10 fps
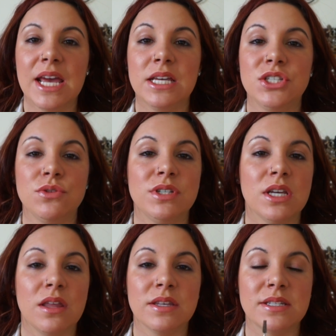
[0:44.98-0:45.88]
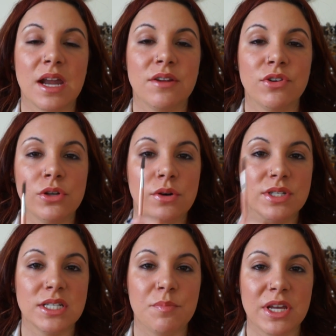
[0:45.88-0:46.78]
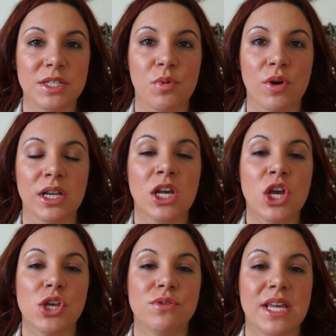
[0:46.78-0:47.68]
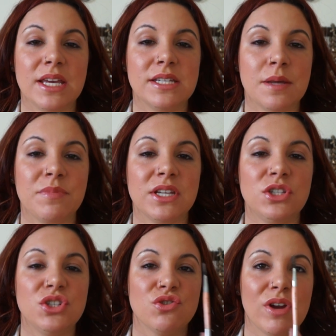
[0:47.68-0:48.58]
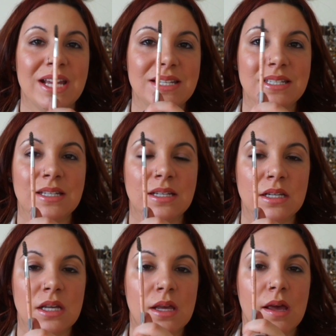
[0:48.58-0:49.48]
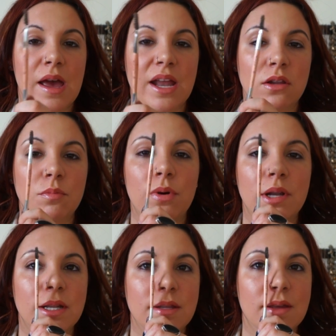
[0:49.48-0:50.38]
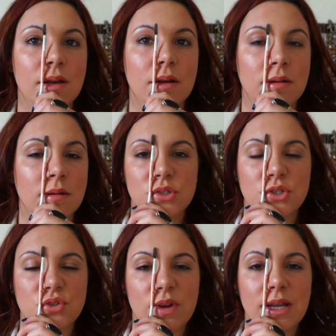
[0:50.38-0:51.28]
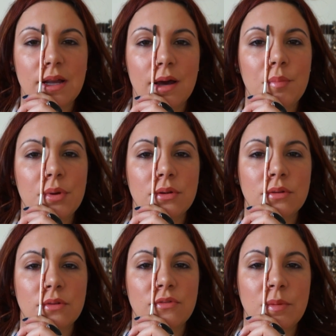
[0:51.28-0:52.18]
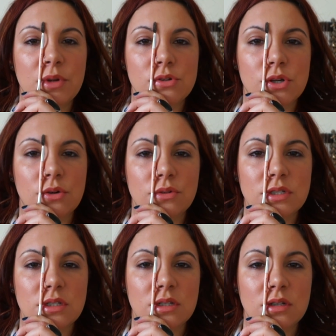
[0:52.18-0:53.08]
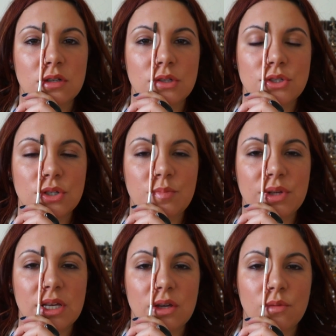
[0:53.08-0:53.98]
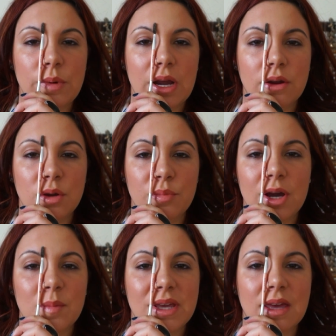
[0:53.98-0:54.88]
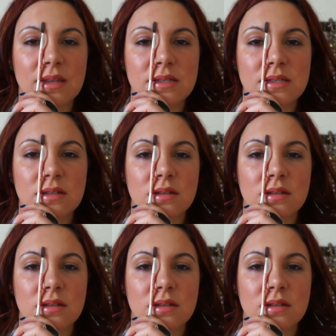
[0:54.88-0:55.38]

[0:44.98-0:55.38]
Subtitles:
is using the side of your nose as a base point. You take something straight and you put it here. Straight up from your nose should be where your brow begins.